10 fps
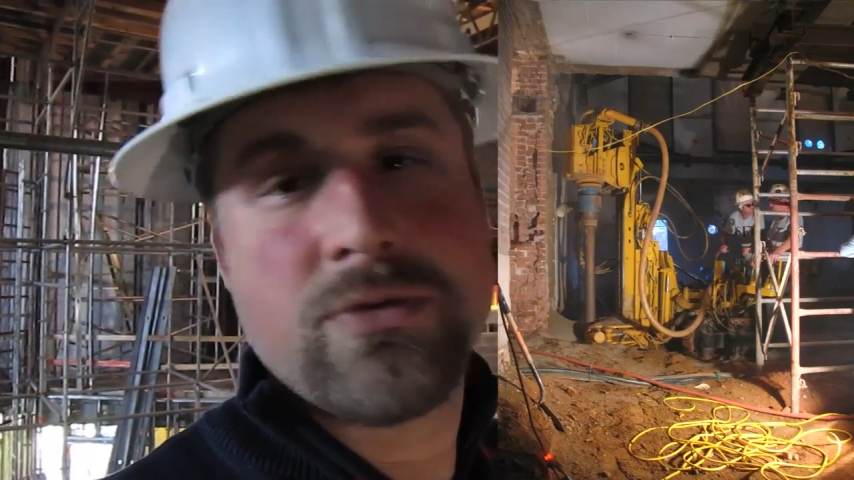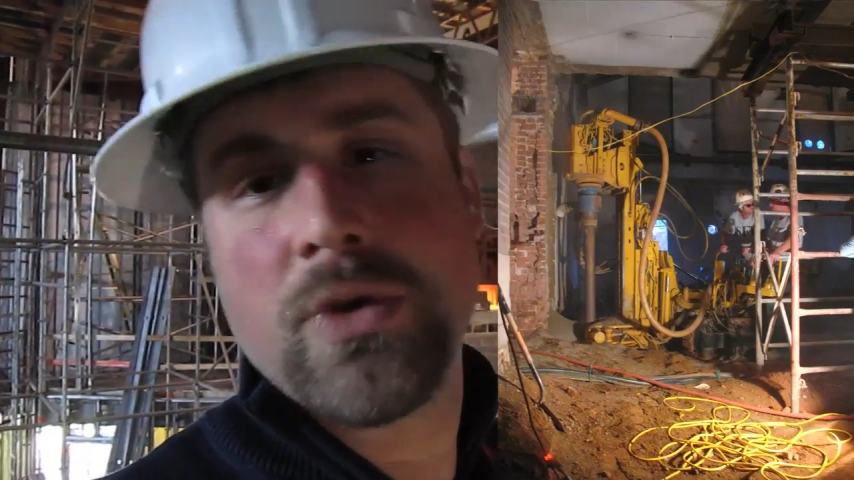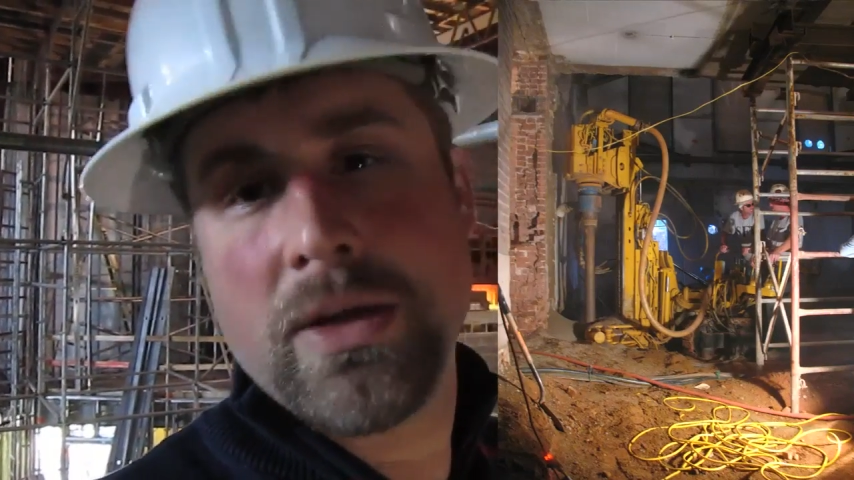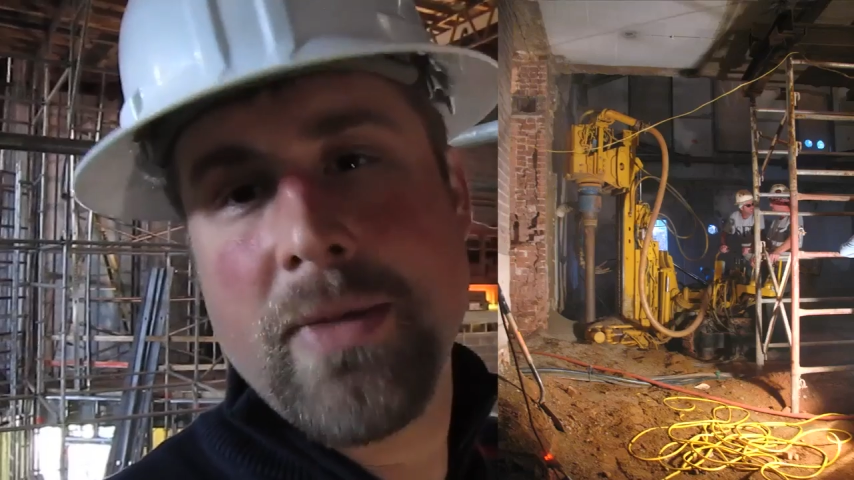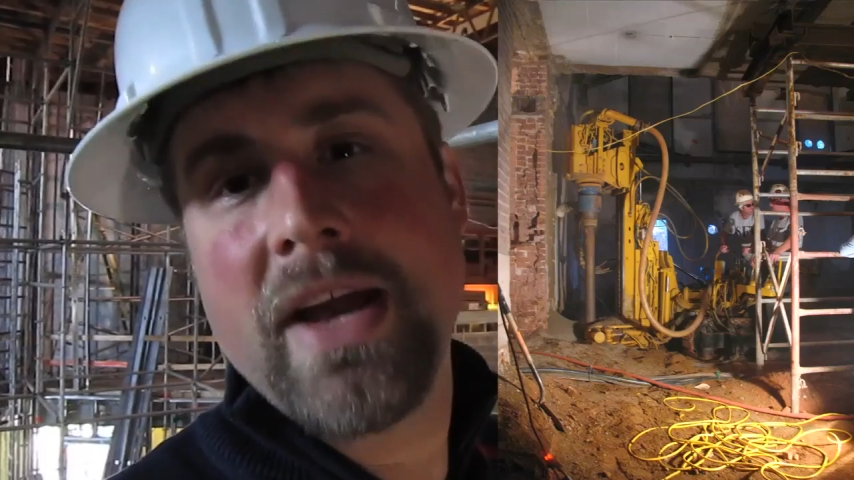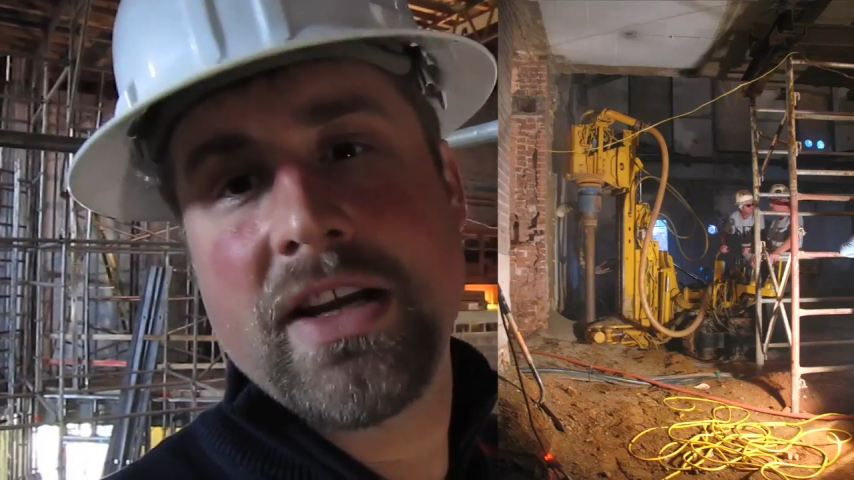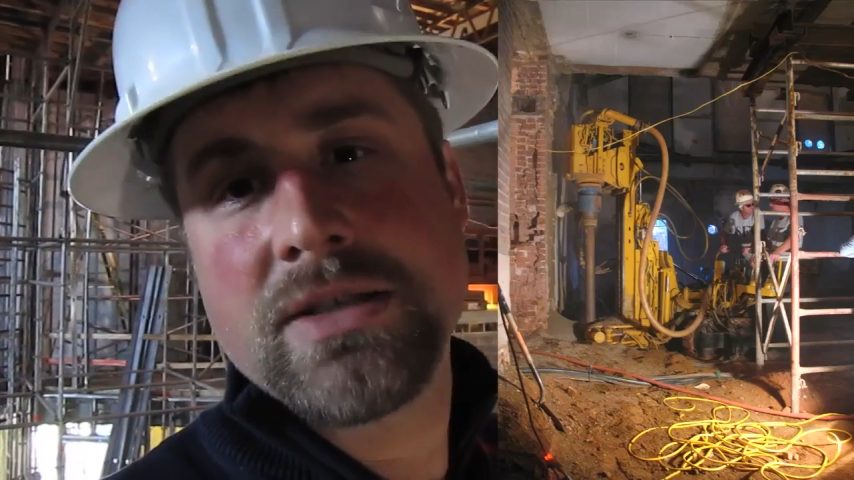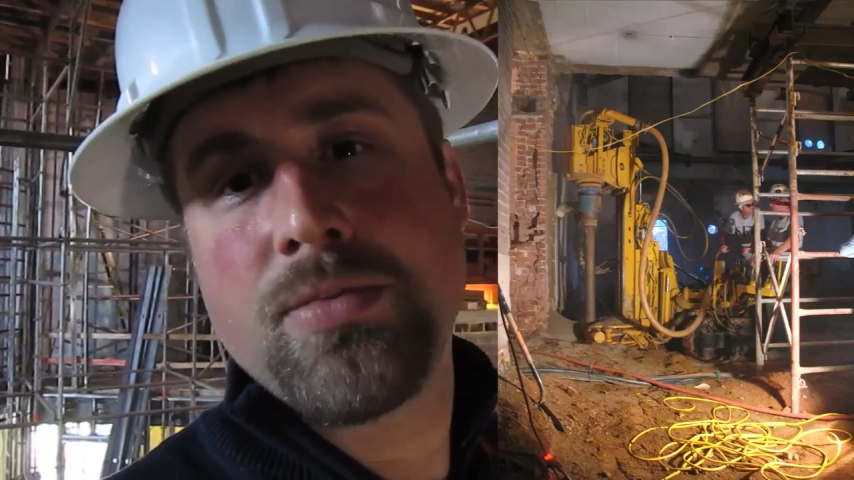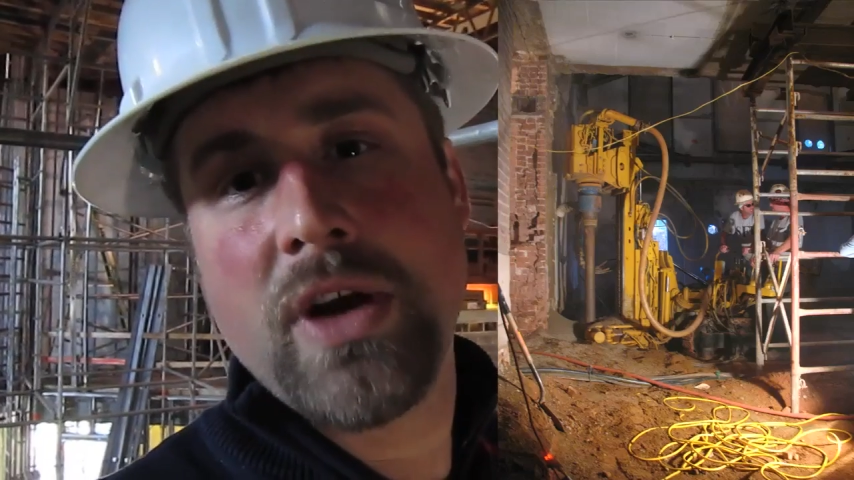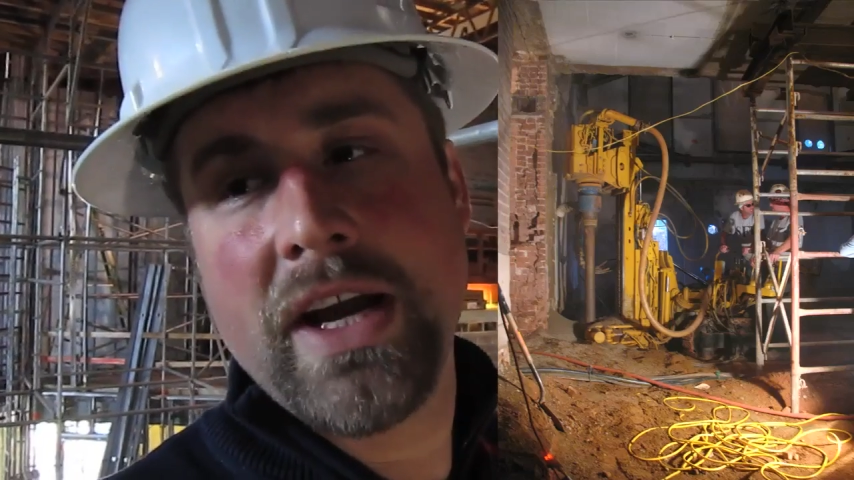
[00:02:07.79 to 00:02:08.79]
really made
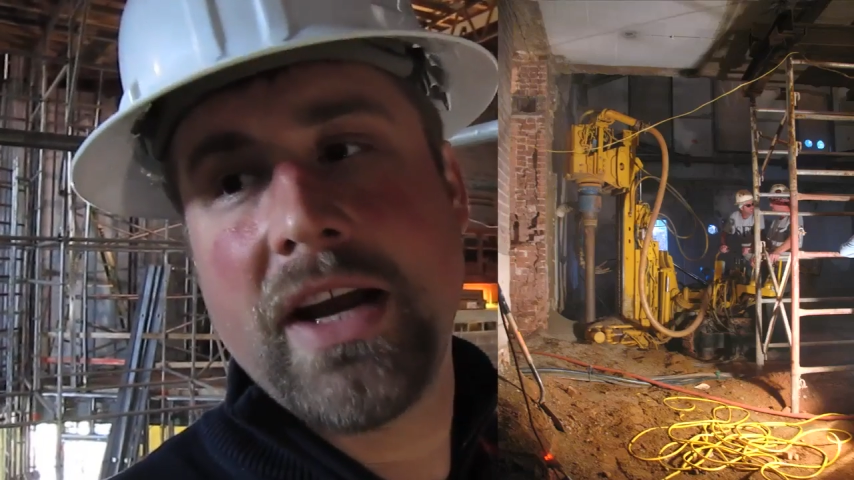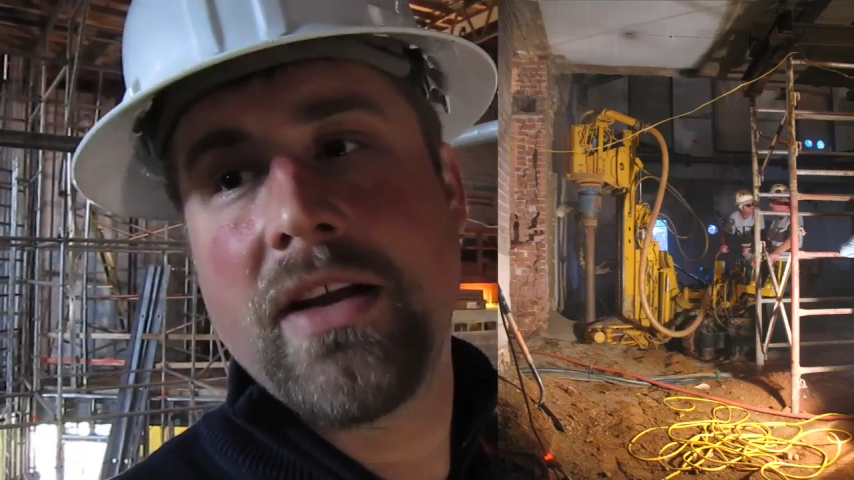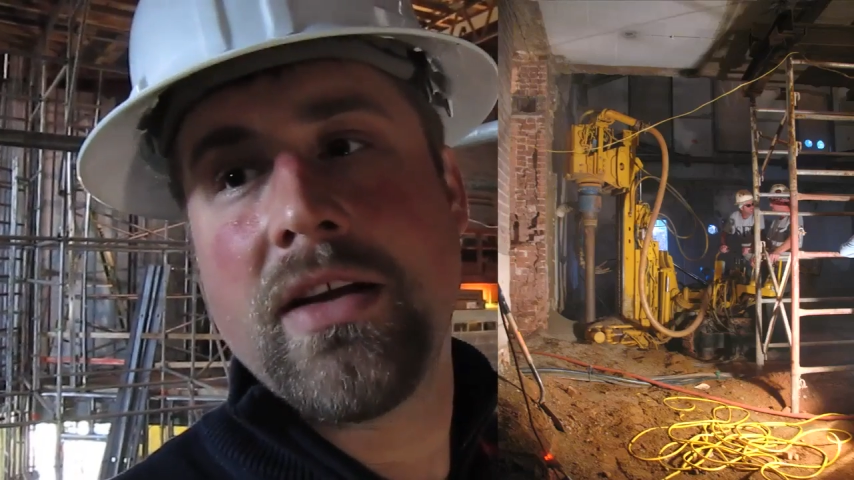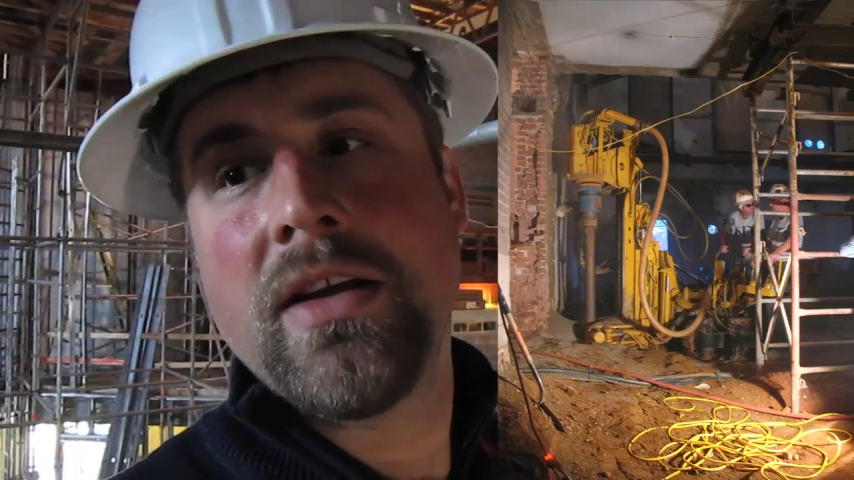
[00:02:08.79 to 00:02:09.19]
us bring